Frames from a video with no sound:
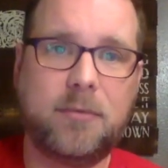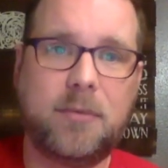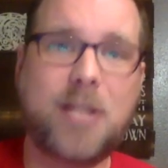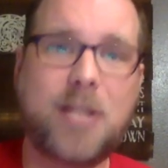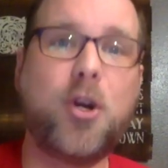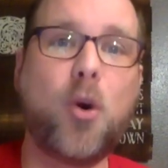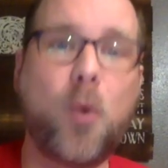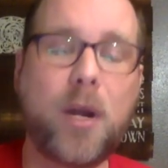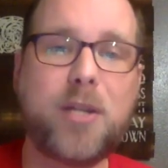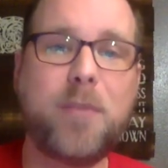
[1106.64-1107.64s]
It's
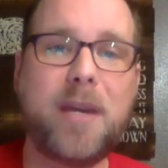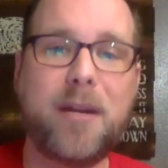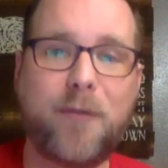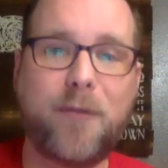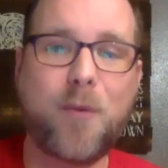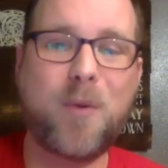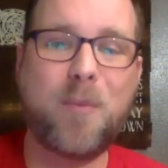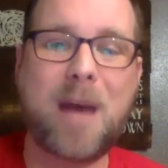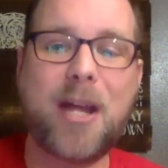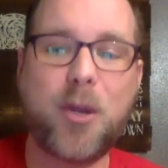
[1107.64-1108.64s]
going to be informed
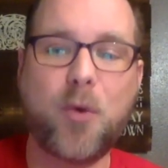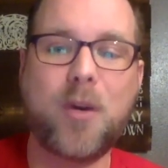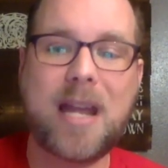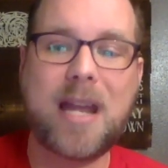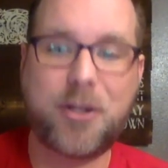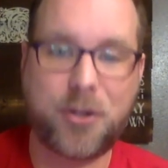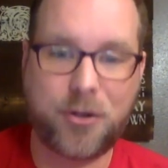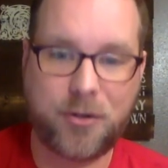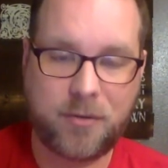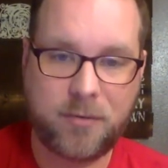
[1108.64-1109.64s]
by your
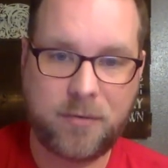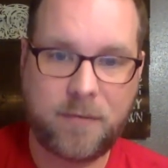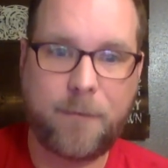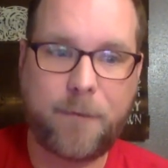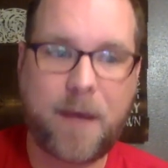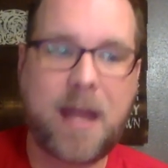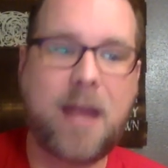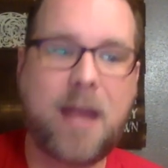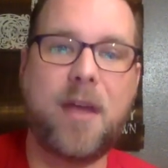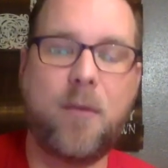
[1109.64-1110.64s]
nature.
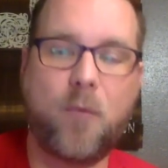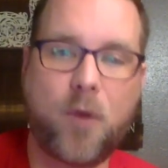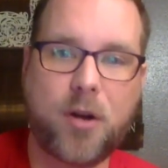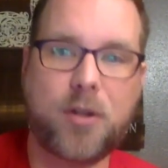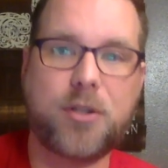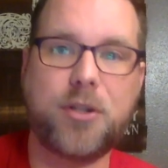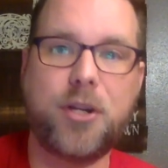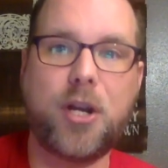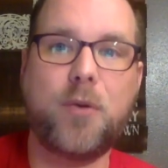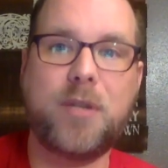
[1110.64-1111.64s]
Faith and works
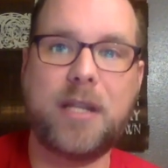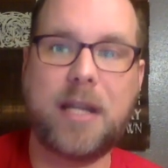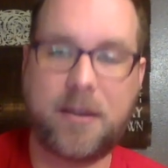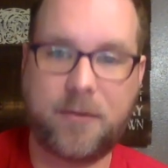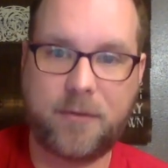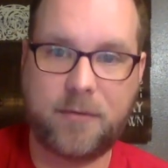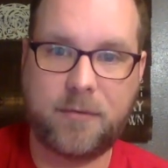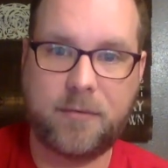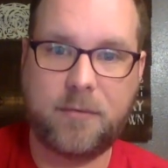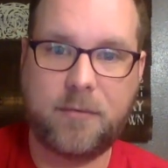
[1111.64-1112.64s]
go together.
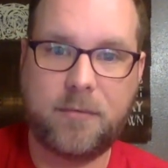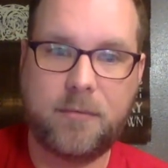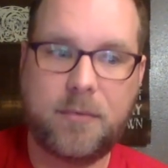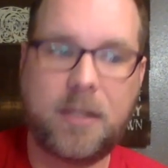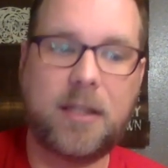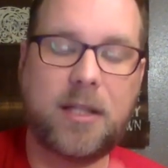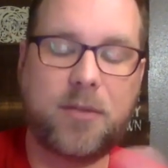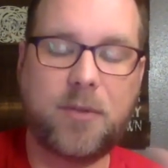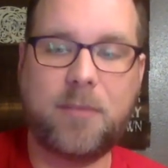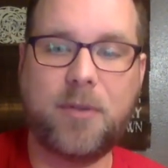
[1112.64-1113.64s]
And
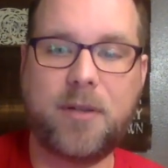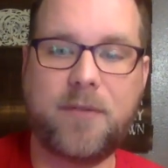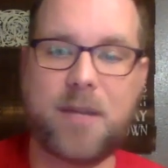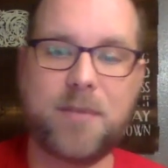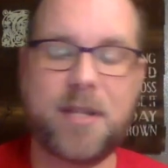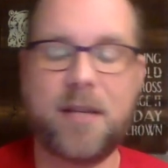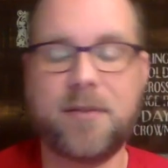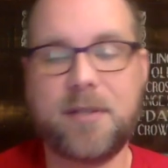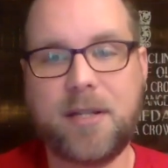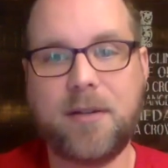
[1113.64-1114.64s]
that's what the book of James
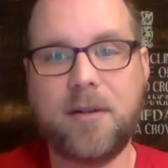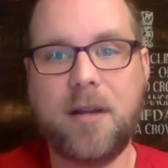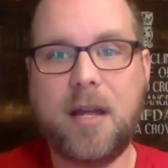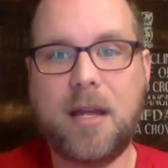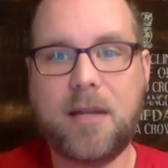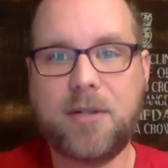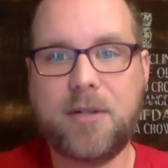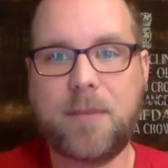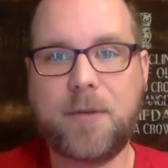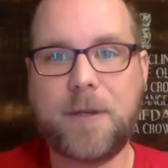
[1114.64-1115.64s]
tells us here in
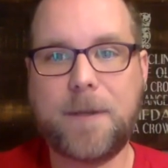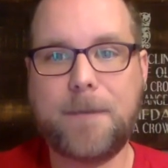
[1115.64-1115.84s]
chapter 2.